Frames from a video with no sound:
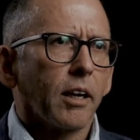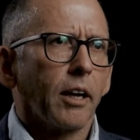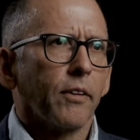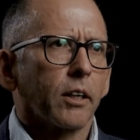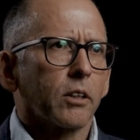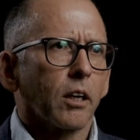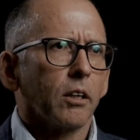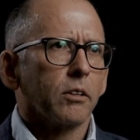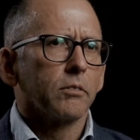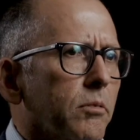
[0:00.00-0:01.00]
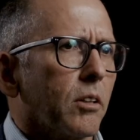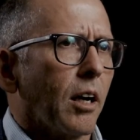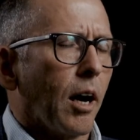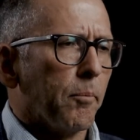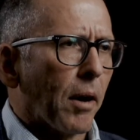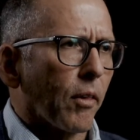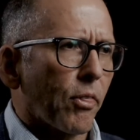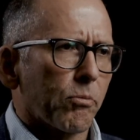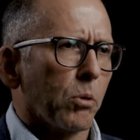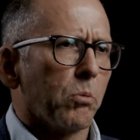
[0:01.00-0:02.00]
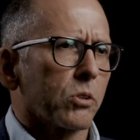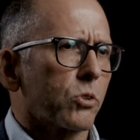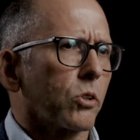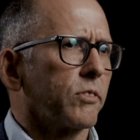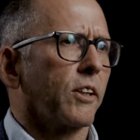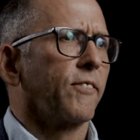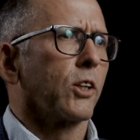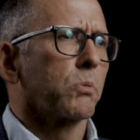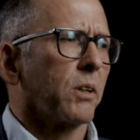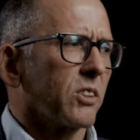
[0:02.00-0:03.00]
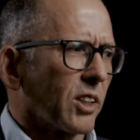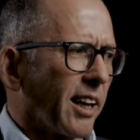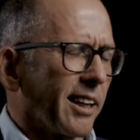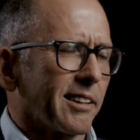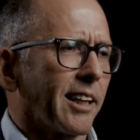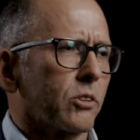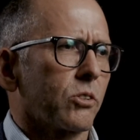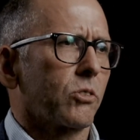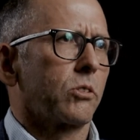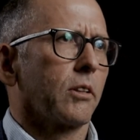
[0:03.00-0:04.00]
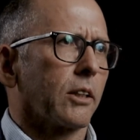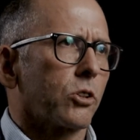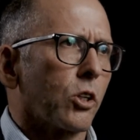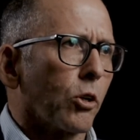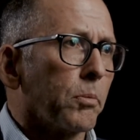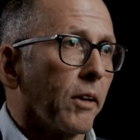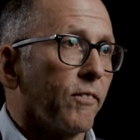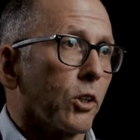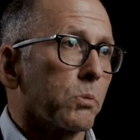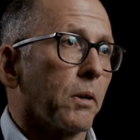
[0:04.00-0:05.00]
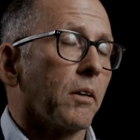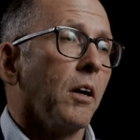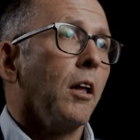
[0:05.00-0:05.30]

And they'd go, a month? Well, what sort of an investment is that? That's a terrible investment.